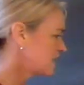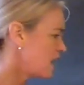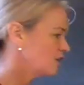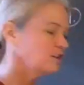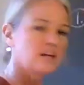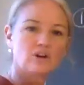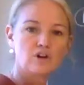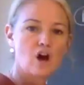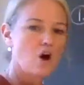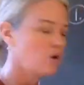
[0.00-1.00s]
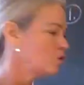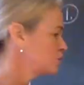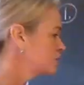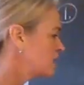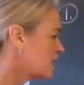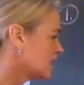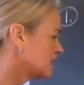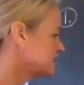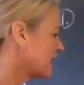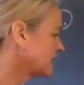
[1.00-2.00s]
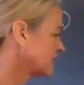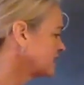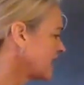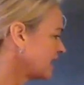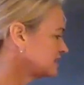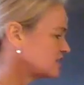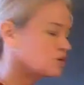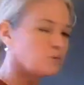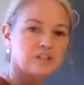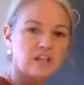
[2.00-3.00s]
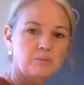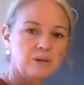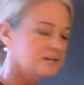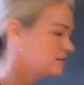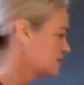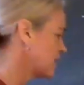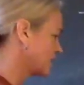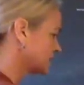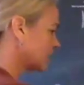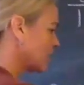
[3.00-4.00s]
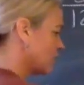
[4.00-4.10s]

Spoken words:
calculator knows is that the next digit was going to be a 6,